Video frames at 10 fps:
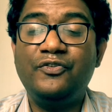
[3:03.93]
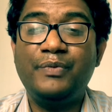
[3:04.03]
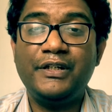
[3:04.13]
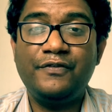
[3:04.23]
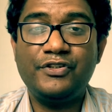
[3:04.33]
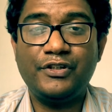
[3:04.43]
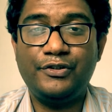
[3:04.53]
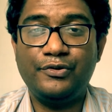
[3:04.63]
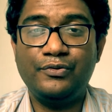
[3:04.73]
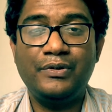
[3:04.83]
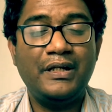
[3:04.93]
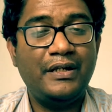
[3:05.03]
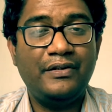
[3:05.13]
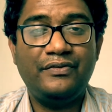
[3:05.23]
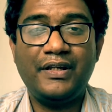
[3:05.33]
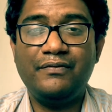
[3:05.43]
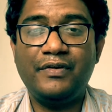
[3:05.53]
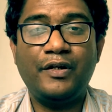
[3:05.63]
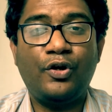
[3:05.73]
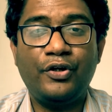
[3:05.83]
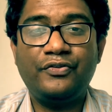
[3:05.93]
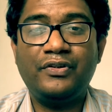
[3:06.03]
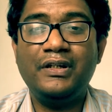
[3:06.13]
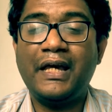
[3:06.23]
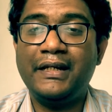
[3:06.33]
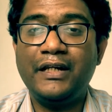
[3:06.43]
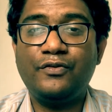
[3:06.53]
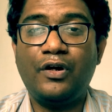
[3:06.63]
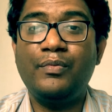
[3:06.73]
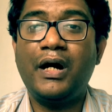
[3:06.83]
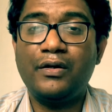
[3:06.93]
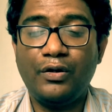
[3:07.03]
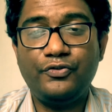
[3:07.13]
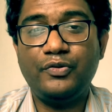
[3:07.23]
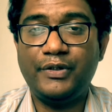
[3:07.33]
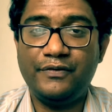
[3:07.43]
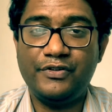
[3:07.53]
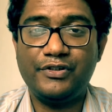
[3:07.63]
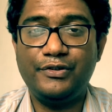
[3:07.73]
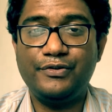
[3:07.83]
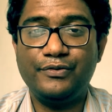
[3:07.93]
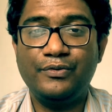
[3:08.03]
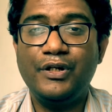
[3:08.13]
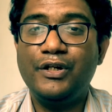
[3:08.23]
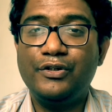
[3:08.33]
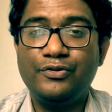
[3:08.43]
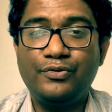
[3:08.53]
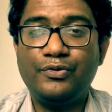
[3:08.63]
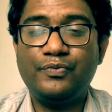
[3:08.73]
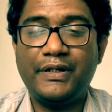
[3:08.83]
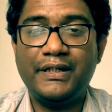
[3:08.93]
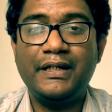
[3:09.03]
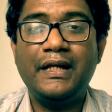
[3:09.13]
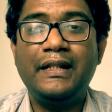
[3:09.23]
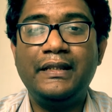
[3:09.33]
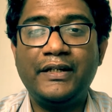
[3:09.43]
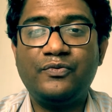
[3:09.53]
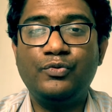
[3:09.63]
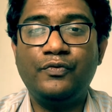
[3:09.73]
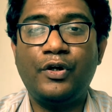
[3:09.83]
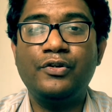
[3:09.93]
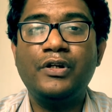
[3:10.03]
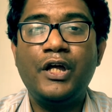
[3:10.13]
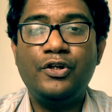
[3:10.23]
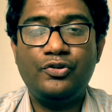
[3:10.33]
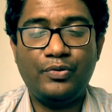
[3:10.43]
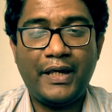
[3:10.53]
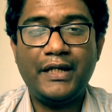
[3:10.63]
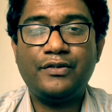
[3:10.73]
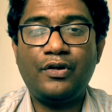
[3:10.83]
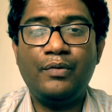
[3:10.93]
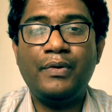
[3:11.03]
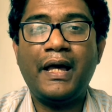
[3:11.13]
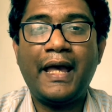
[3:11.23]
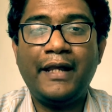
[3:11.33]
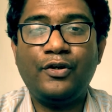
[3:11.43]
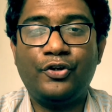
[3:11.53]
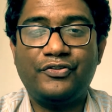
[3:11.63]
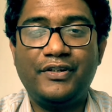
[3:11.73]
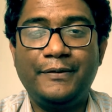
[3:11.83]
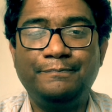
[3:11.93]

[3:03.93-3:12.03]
beneficial to you. Same way, OSCE and AETCOM are also beneficial to you. Don't worry, let's move on to AETCOM and OSCE.